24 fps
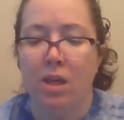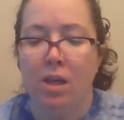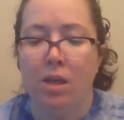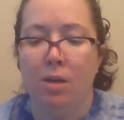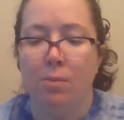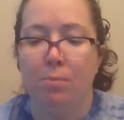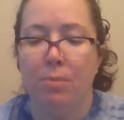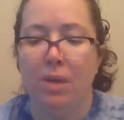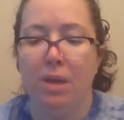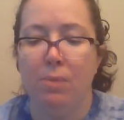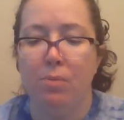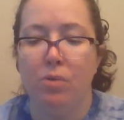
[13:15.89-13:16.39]

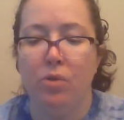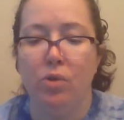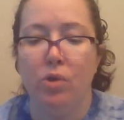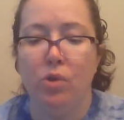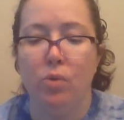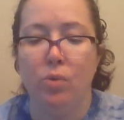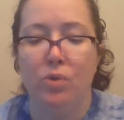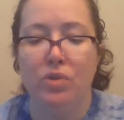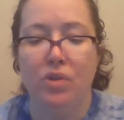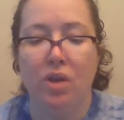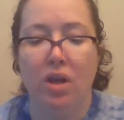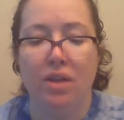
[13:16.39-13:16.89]
People who
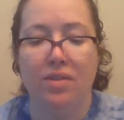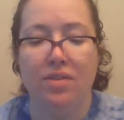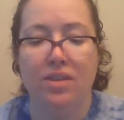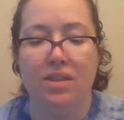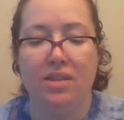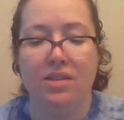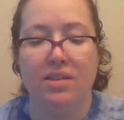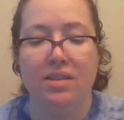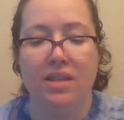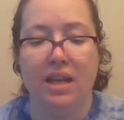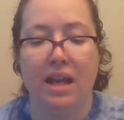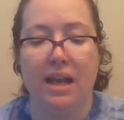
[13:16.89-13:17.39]
was on
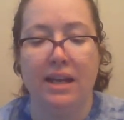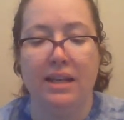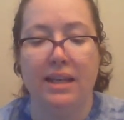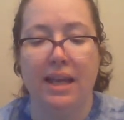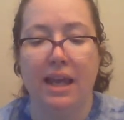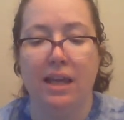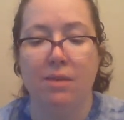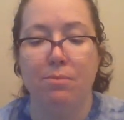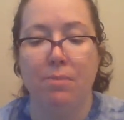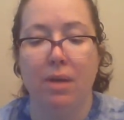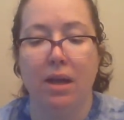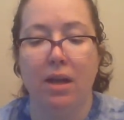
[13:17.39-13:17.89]
his side
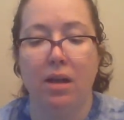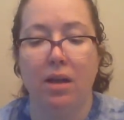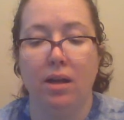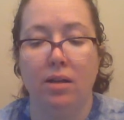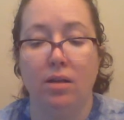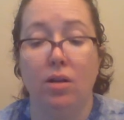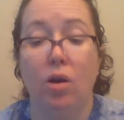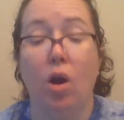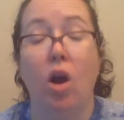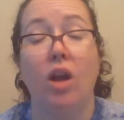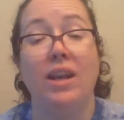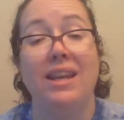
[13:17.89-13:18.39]
came
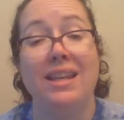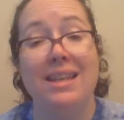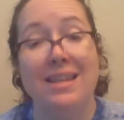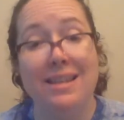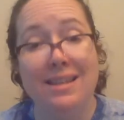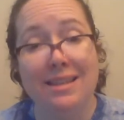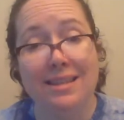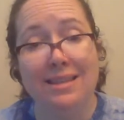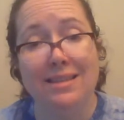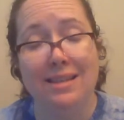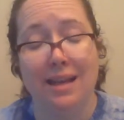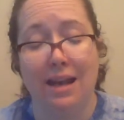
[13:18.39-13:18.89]

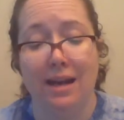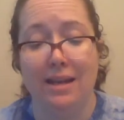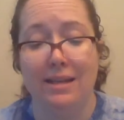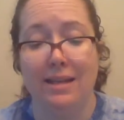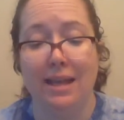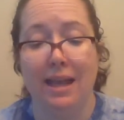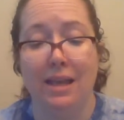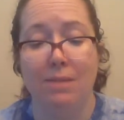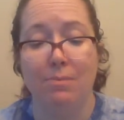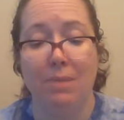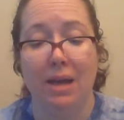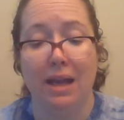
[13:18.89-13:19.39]

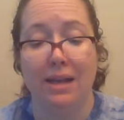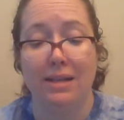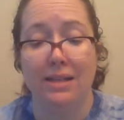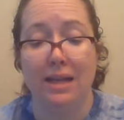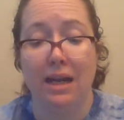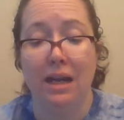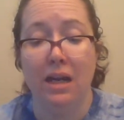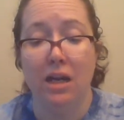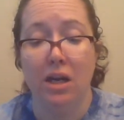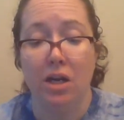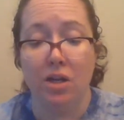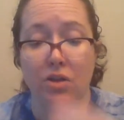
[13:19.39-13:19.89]
back to
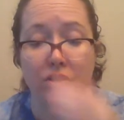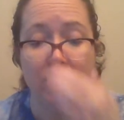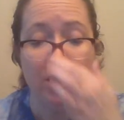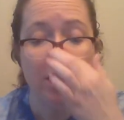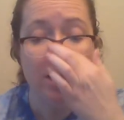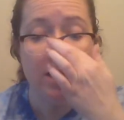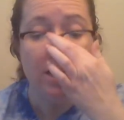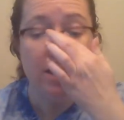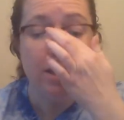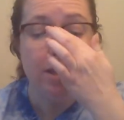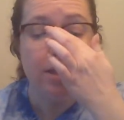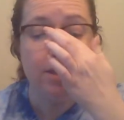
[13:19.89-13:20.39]
ours.
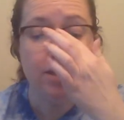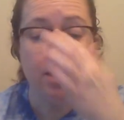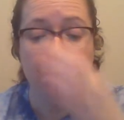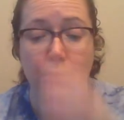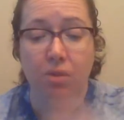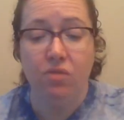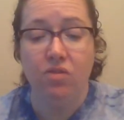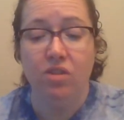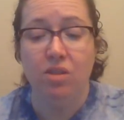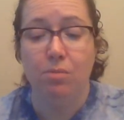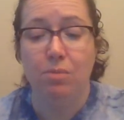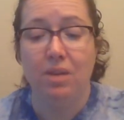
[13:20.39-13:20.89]
Some
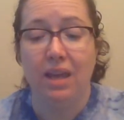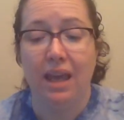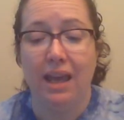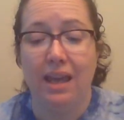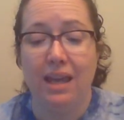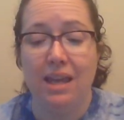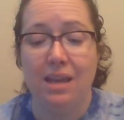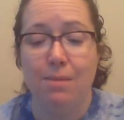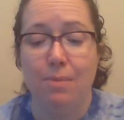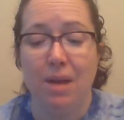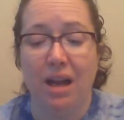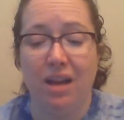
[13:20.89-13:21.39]
of them
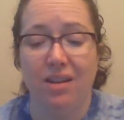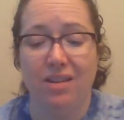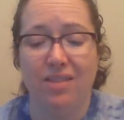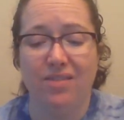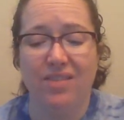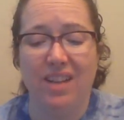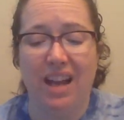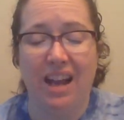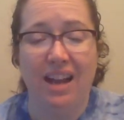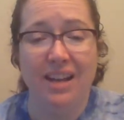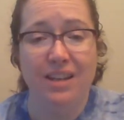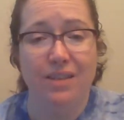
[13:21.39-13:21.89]
came out of
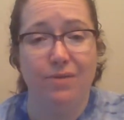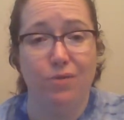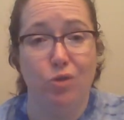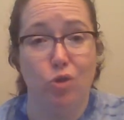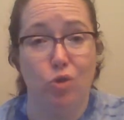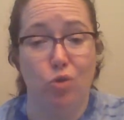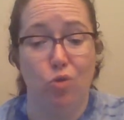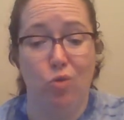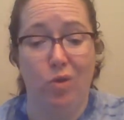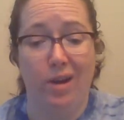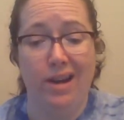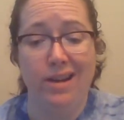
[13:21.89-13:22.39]
kind of
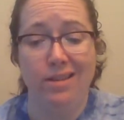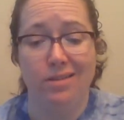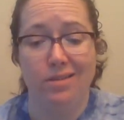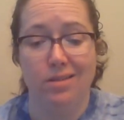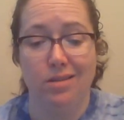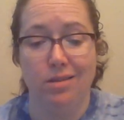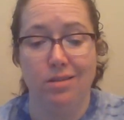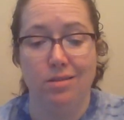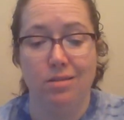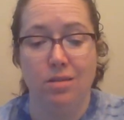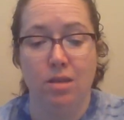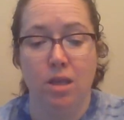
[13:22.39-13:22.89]

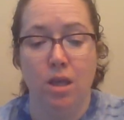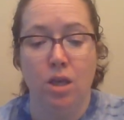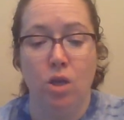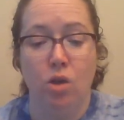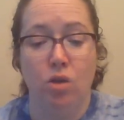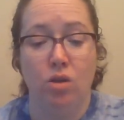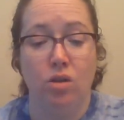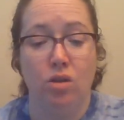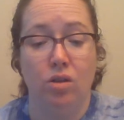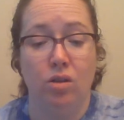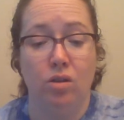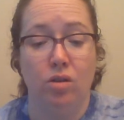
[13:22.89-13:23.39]
trances.
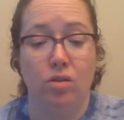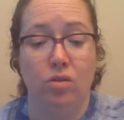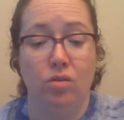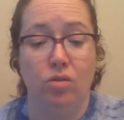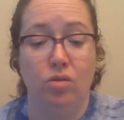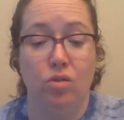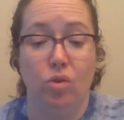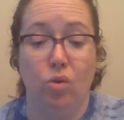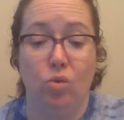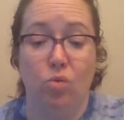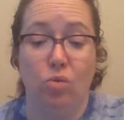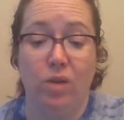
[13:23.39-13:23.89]

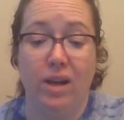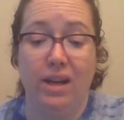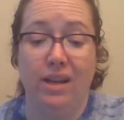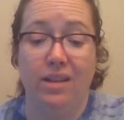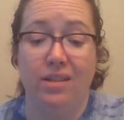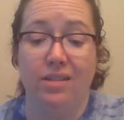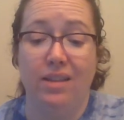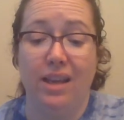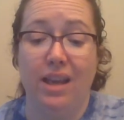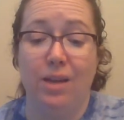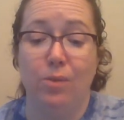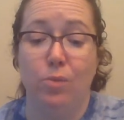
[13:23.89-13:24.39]
Don't
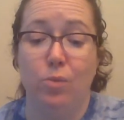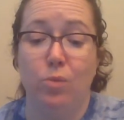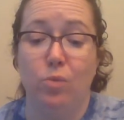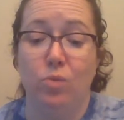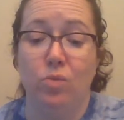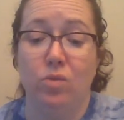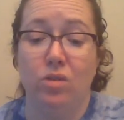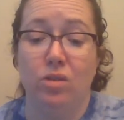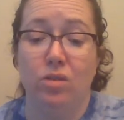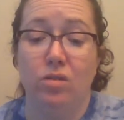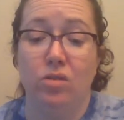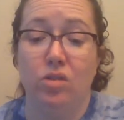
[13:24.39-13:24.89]
reckon they
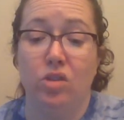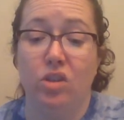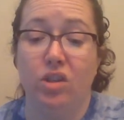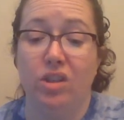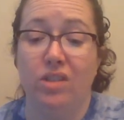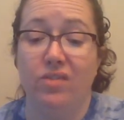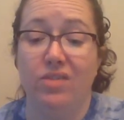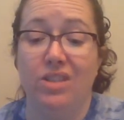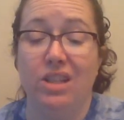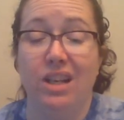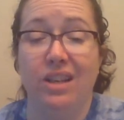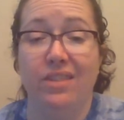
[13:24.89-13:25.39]
could
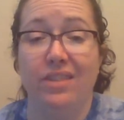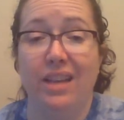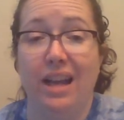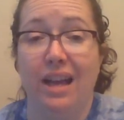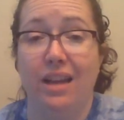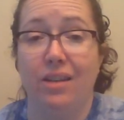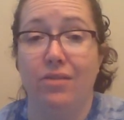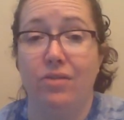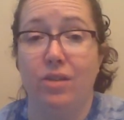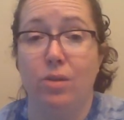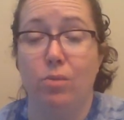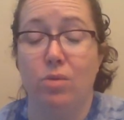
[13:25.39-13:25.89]
have done
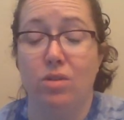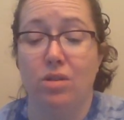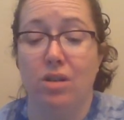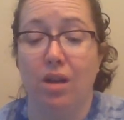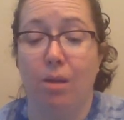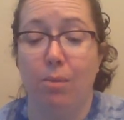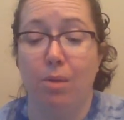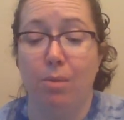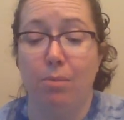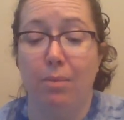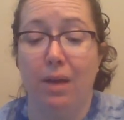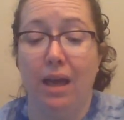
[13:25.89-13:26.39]
that if he was
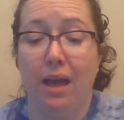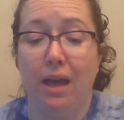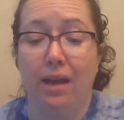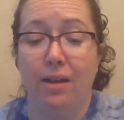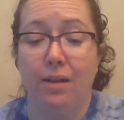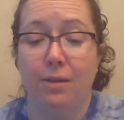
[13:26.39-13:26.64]
coming back.